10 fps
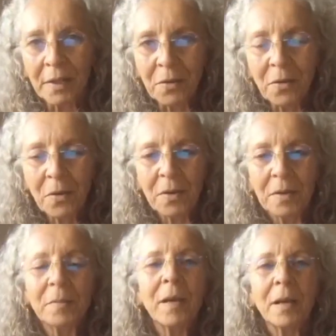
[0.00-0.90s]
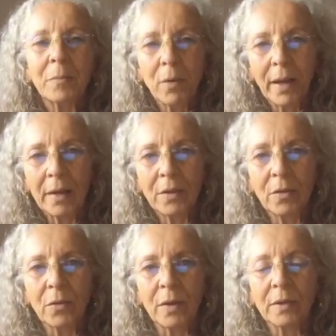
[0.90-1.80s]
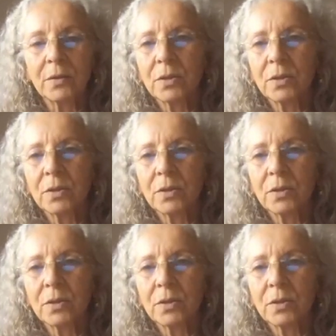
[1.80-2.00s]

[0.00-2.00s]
cord and make a brand new one,